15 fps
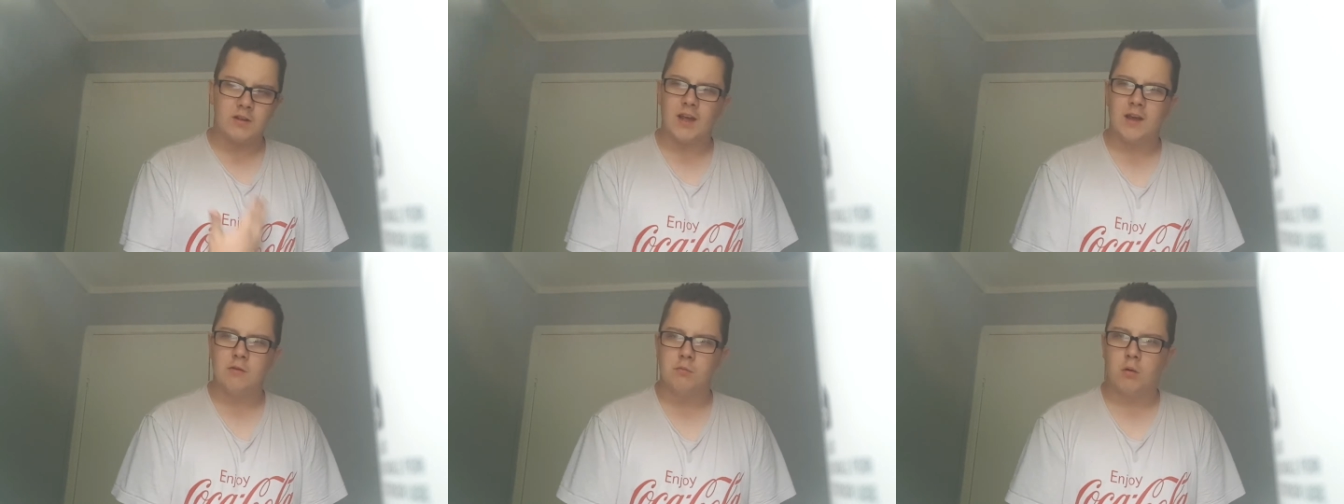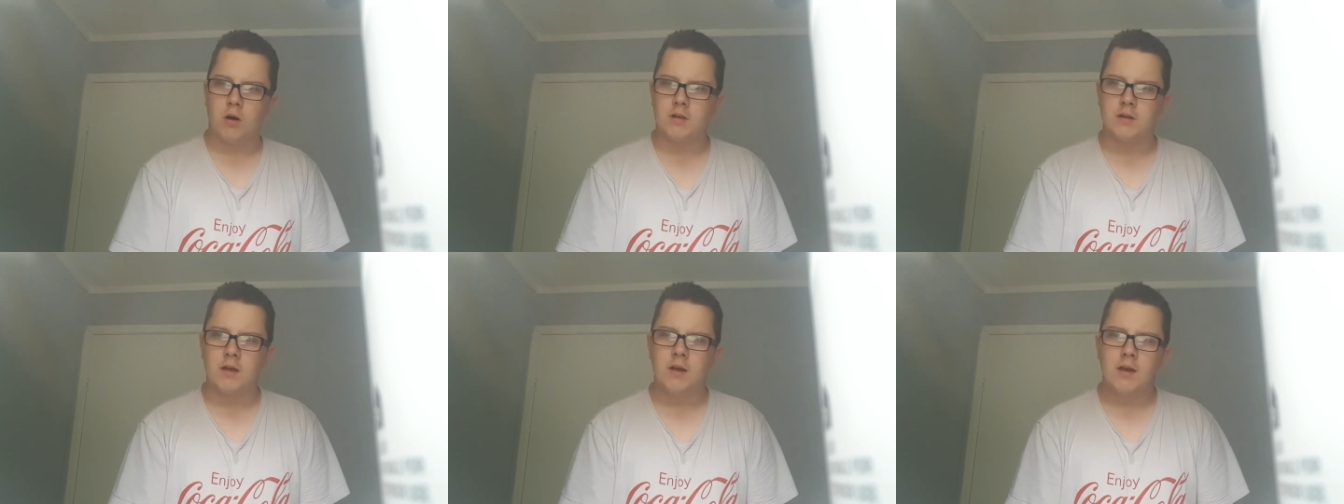day
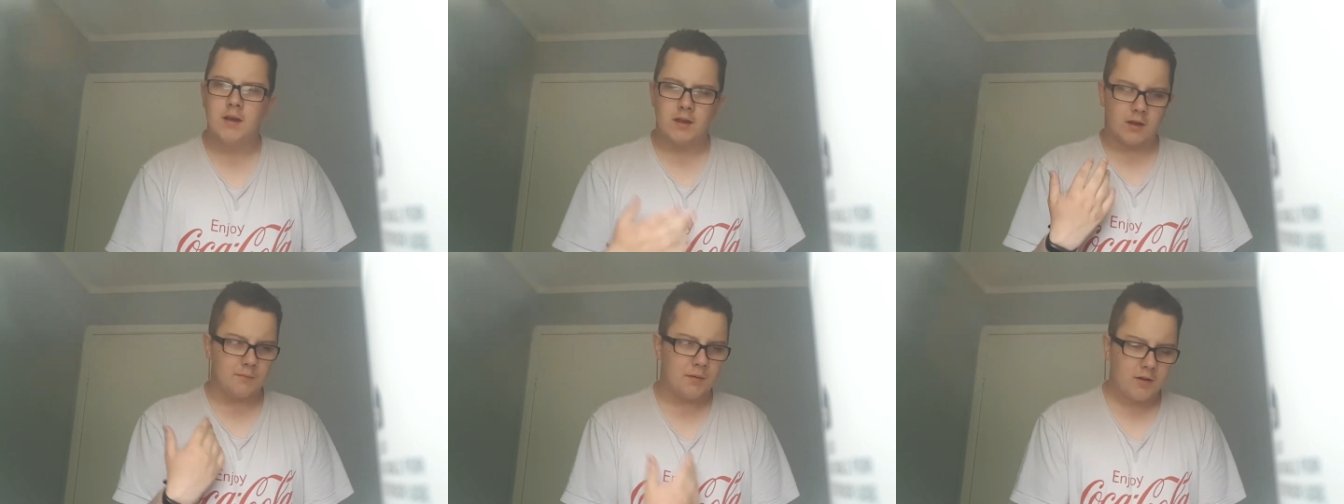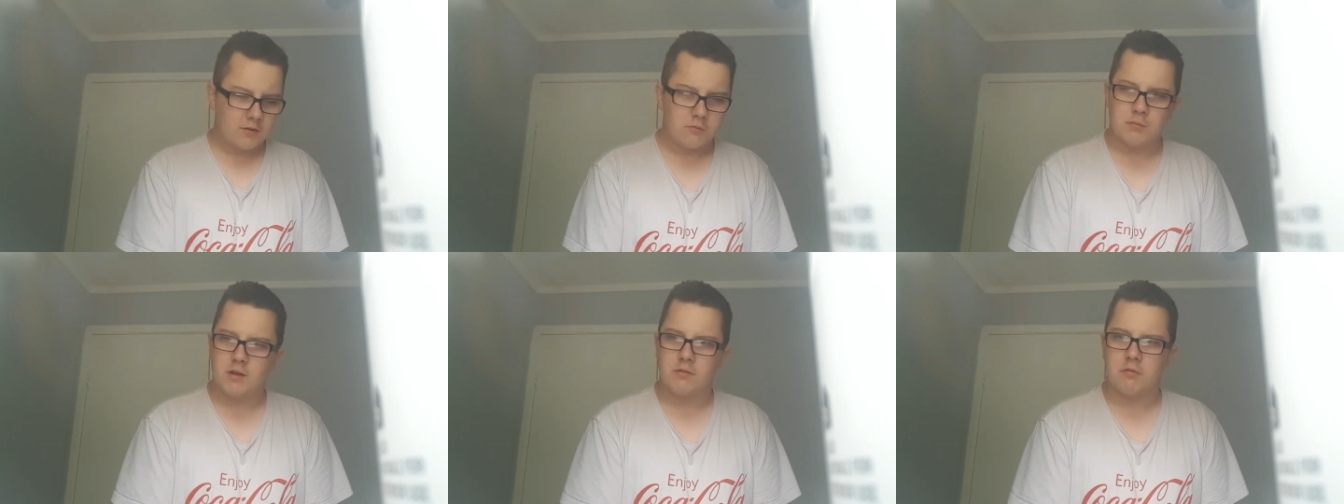one. You
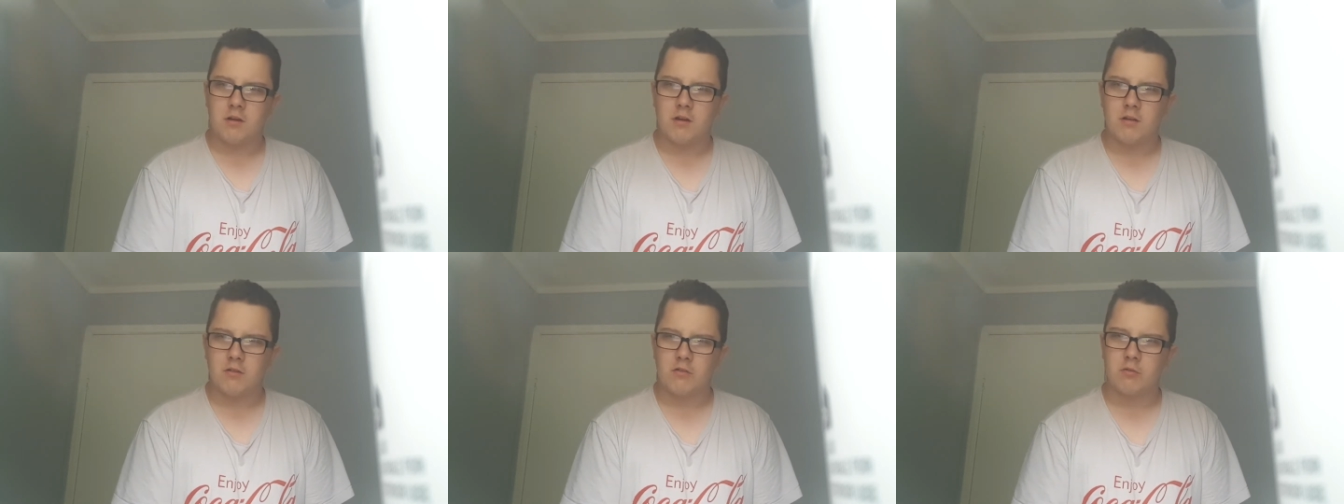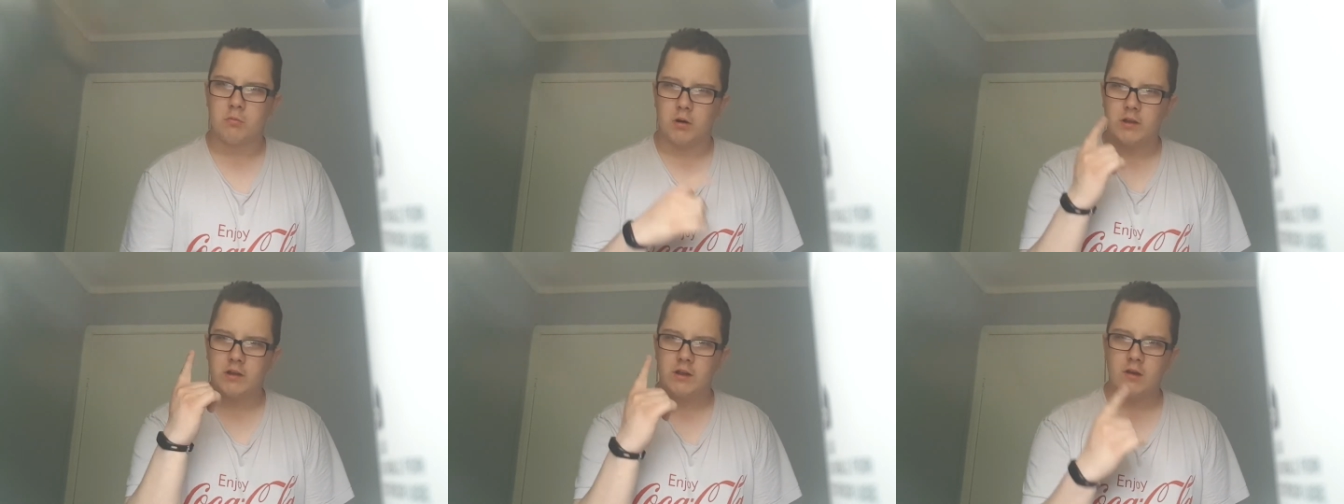abandoned me when I was
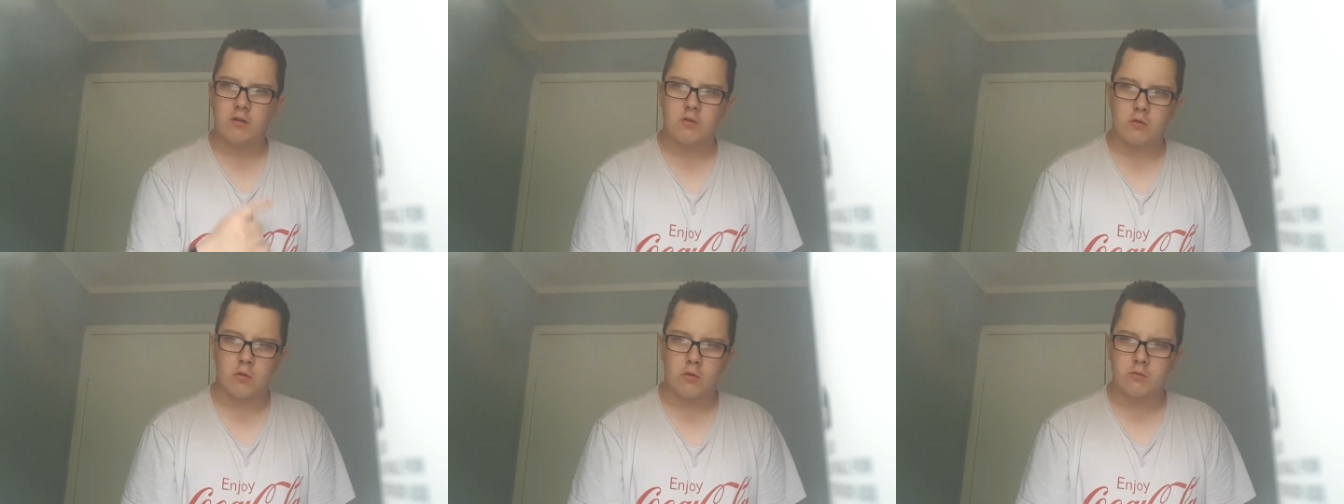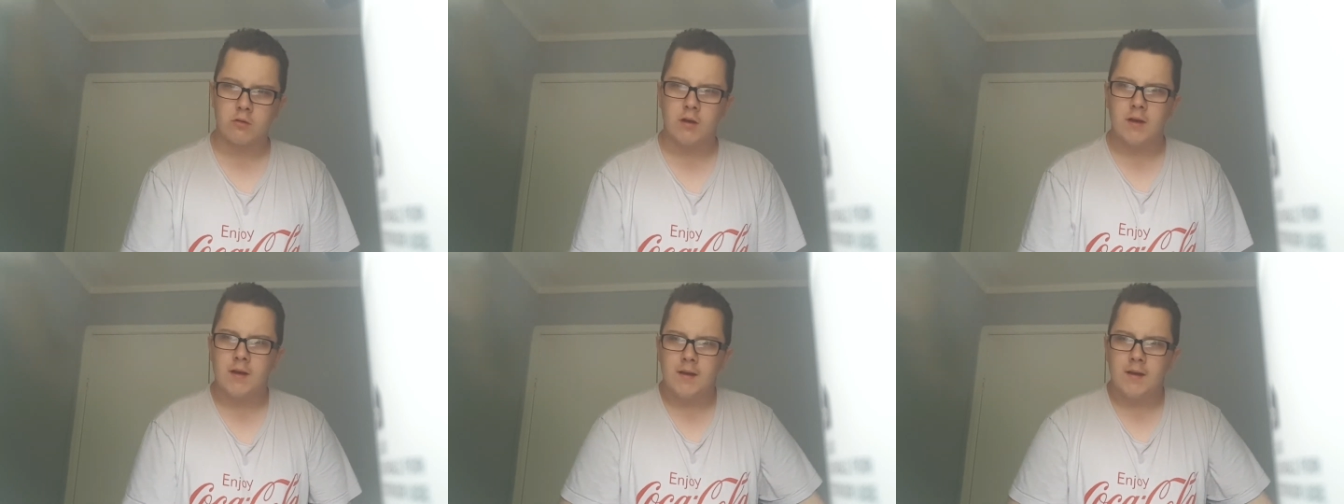one years old.